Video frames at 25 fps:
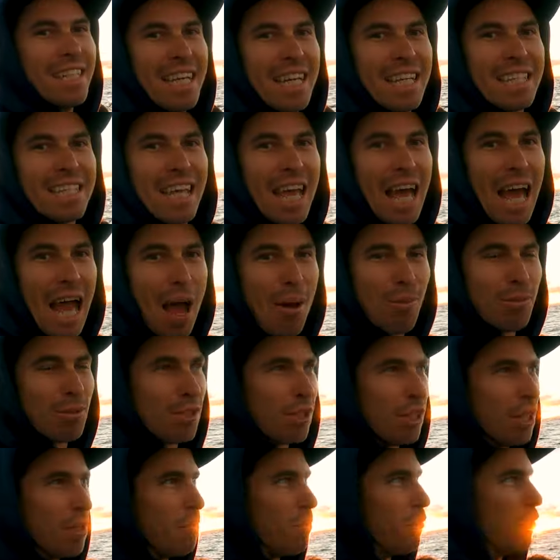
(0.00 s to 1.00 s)
it's
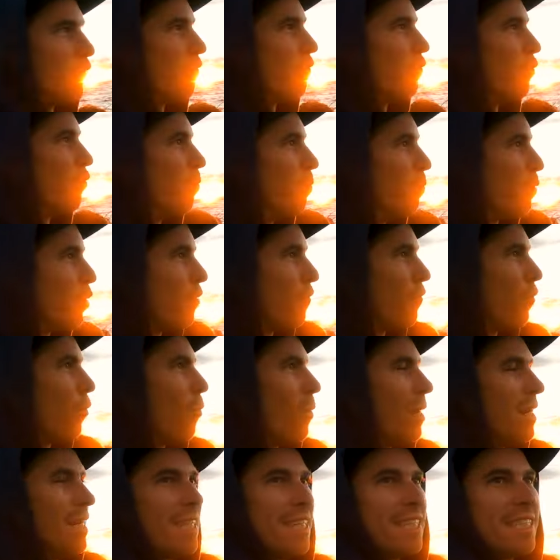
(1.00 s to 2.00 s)
absolutely beautiful, beautiful
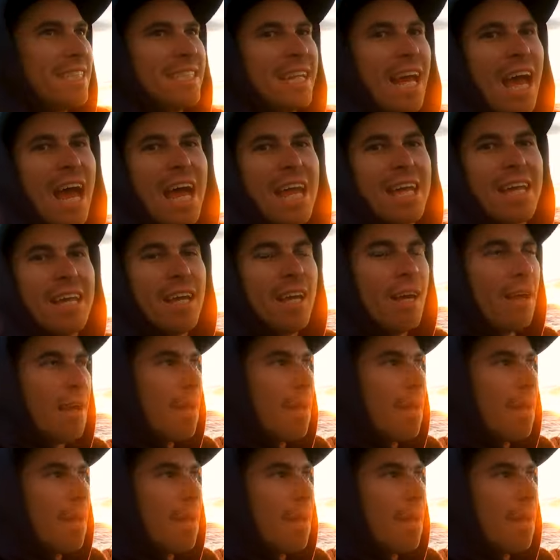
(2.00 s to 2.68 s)
winter's day.